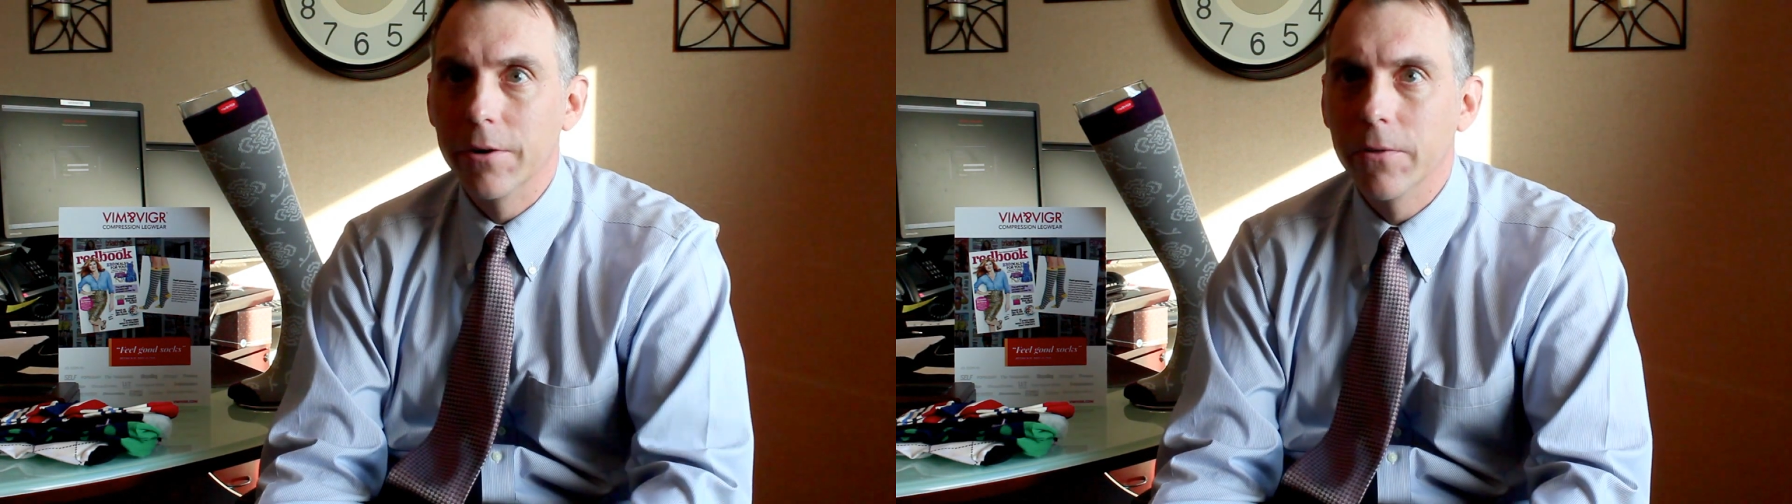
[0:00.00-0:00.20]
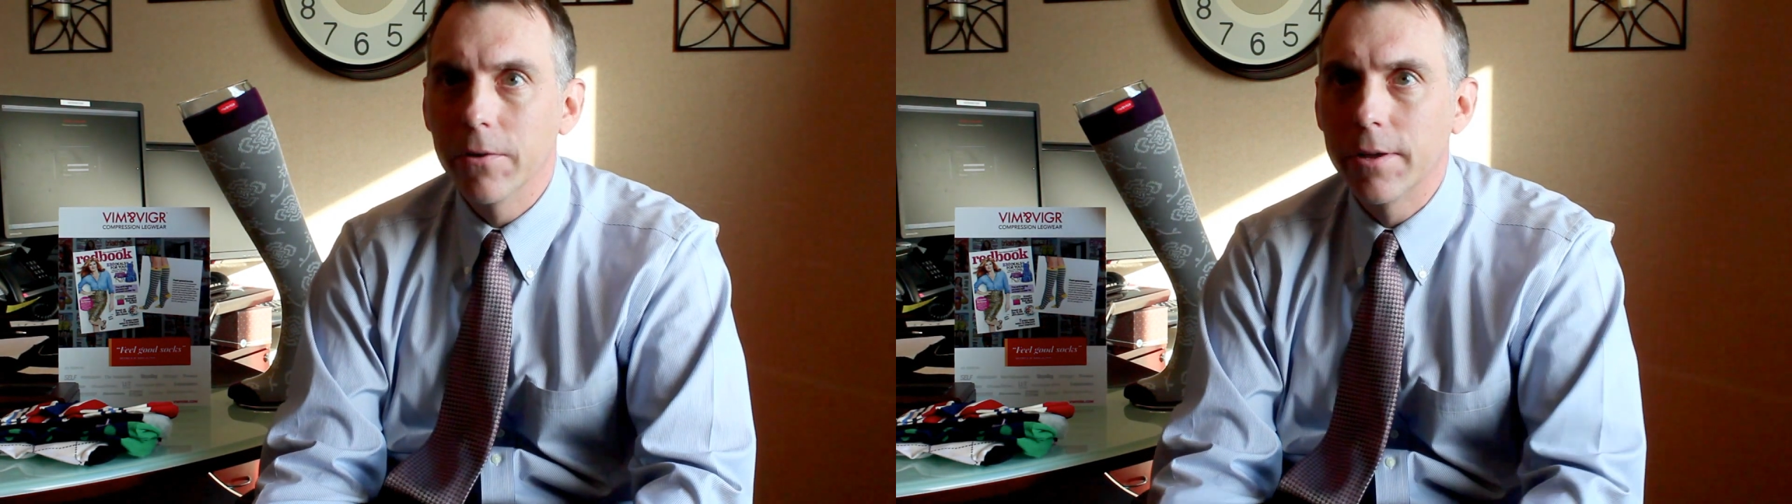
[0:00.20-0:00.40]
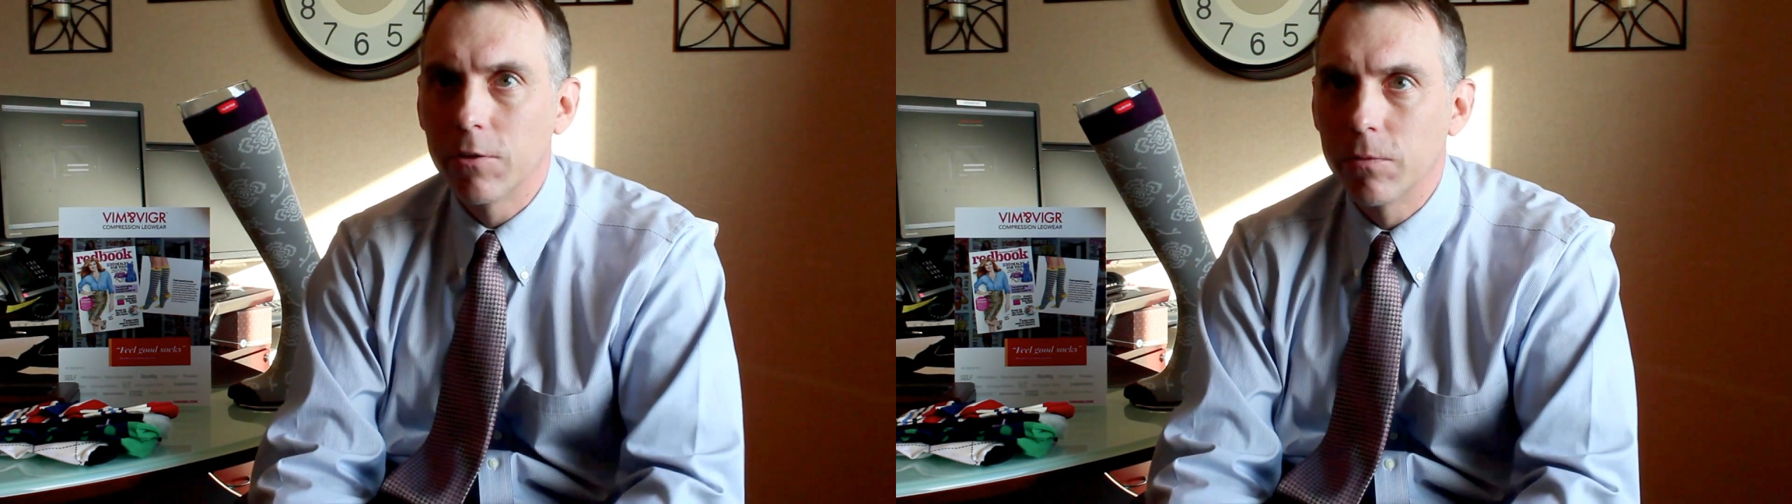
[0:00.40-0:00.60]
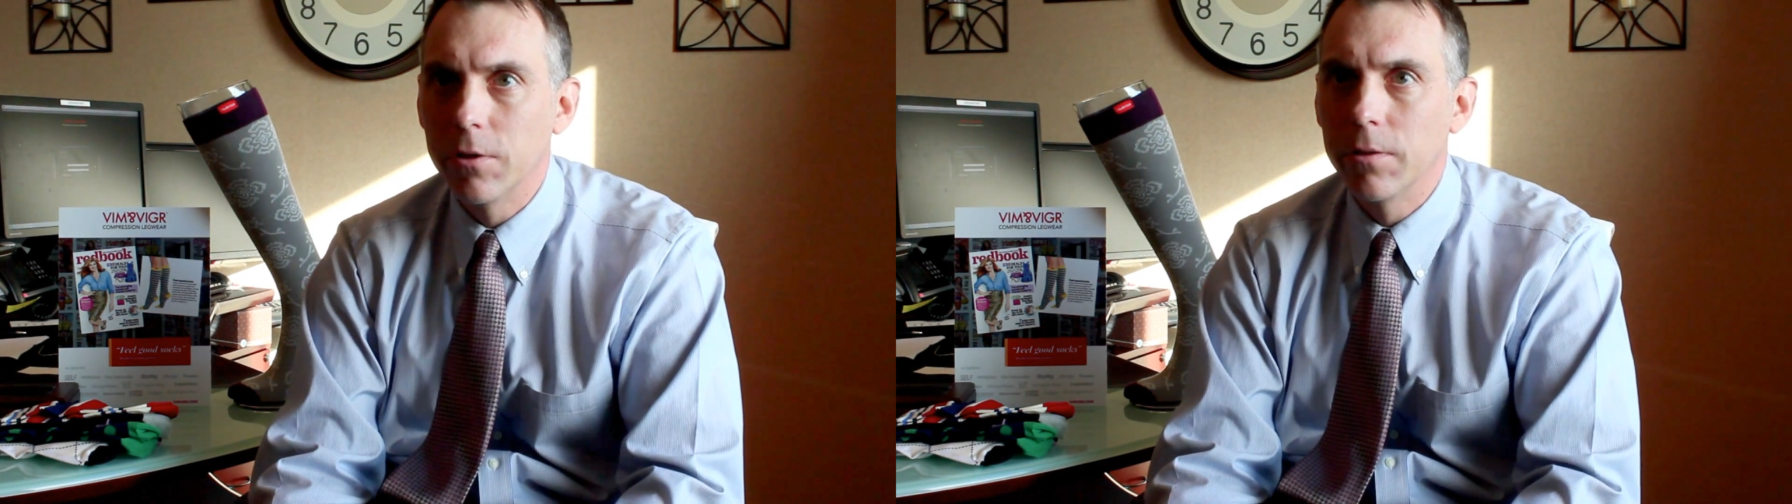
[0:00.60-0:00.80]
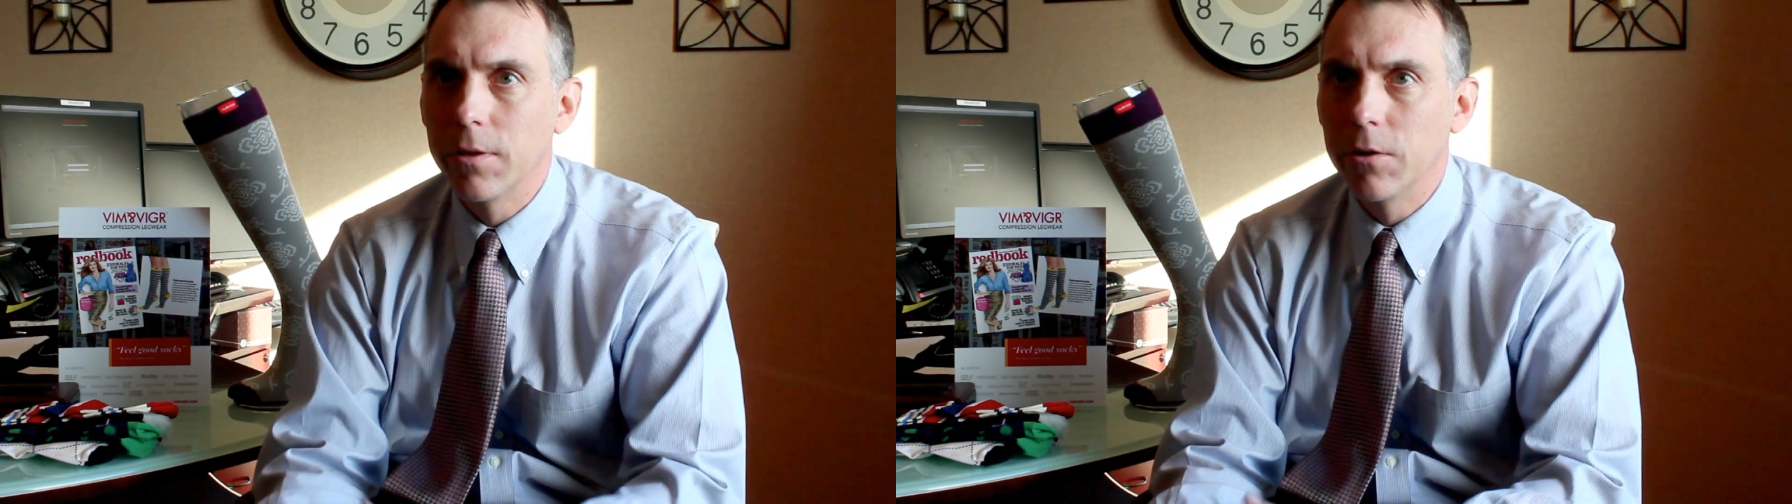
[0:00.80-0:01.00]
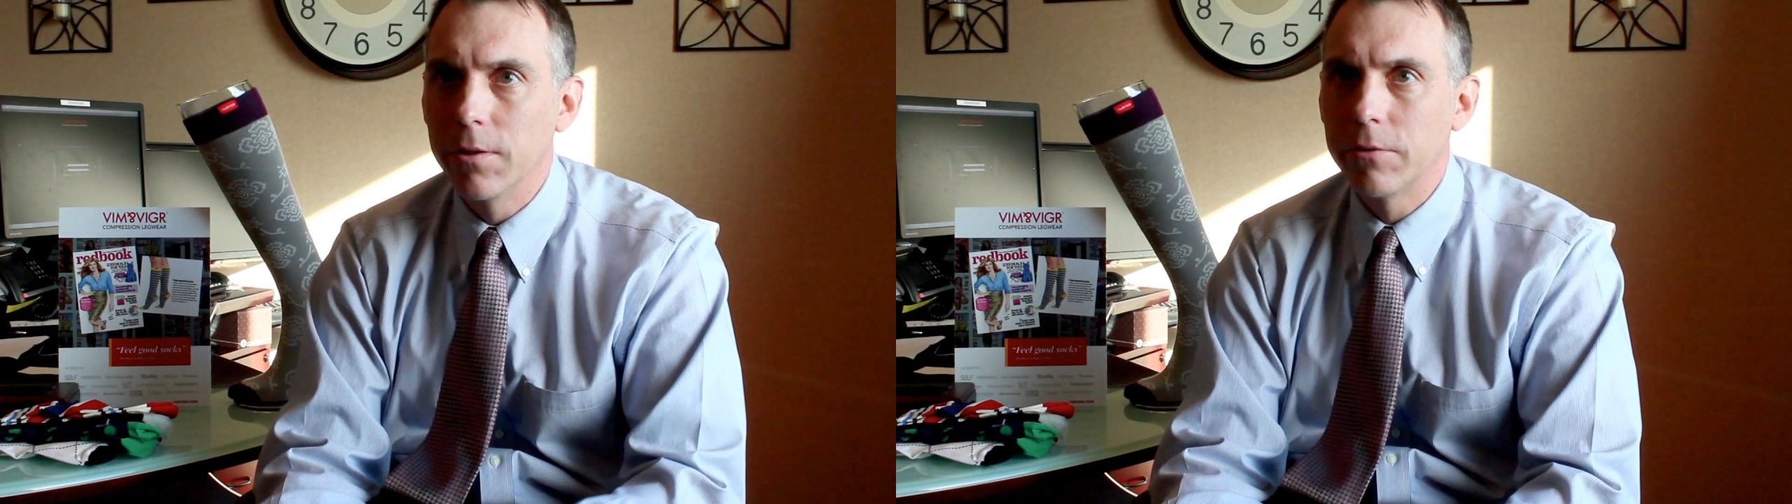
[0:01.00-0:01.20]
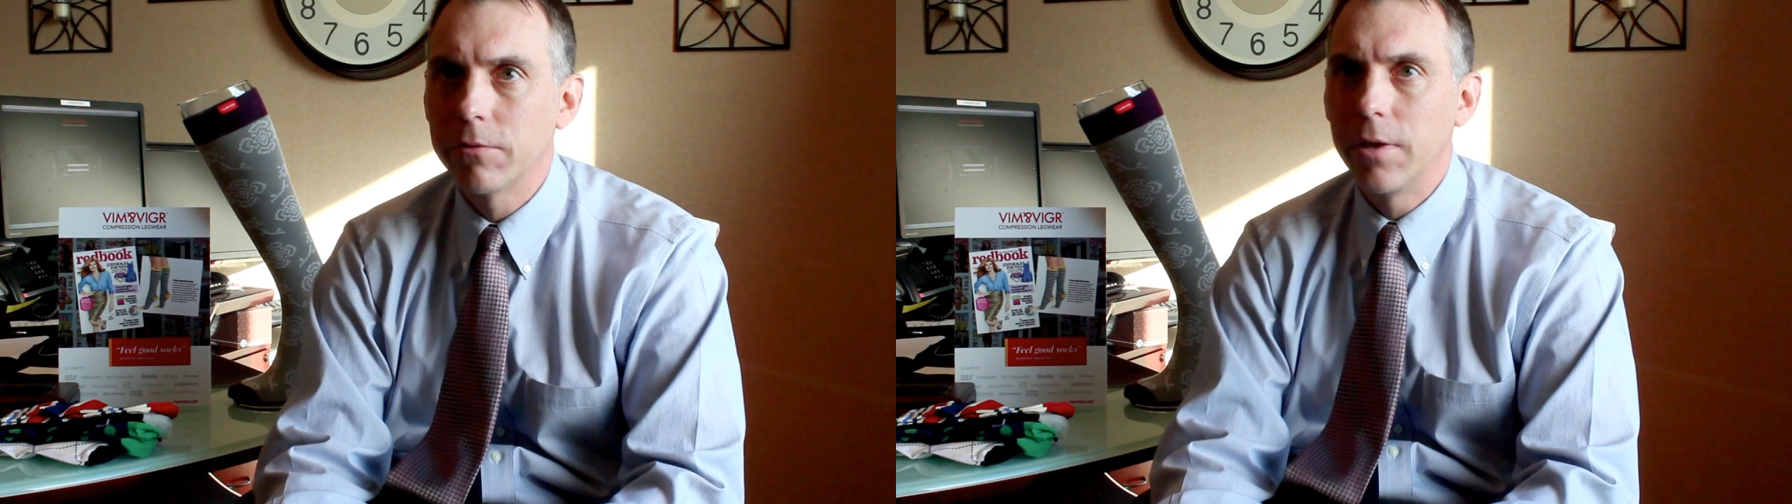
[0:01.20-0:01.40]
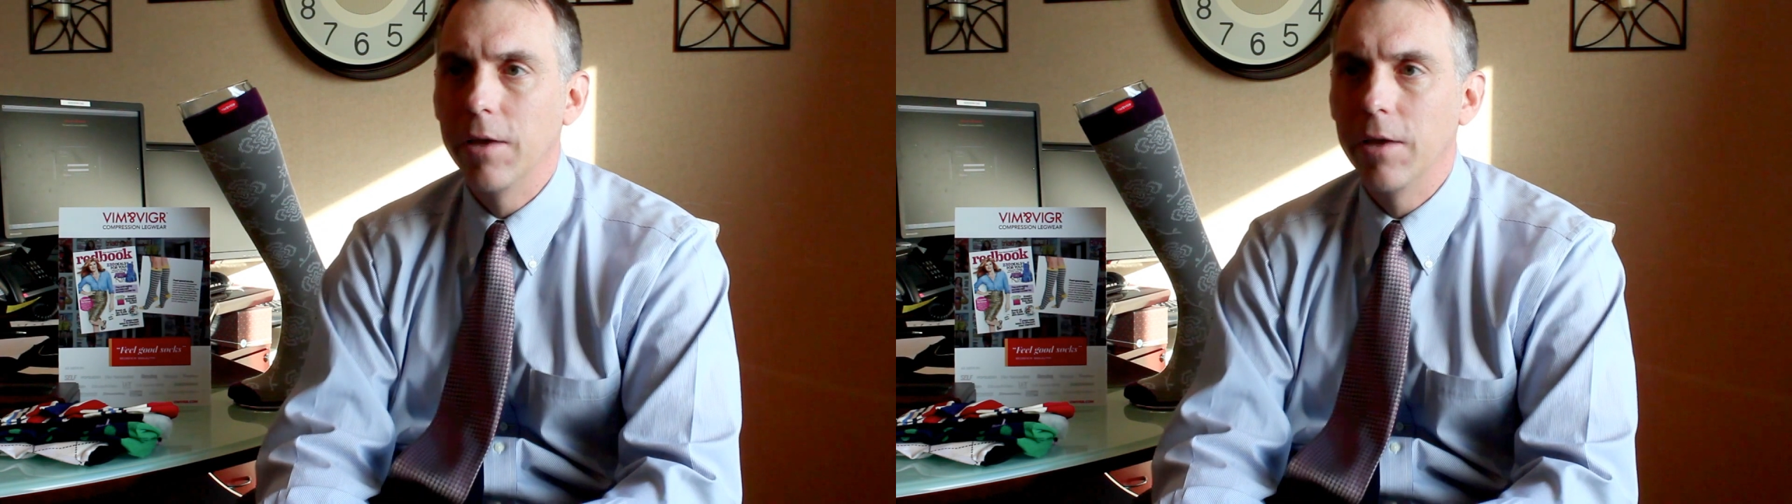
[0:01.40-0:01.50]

their legs feel less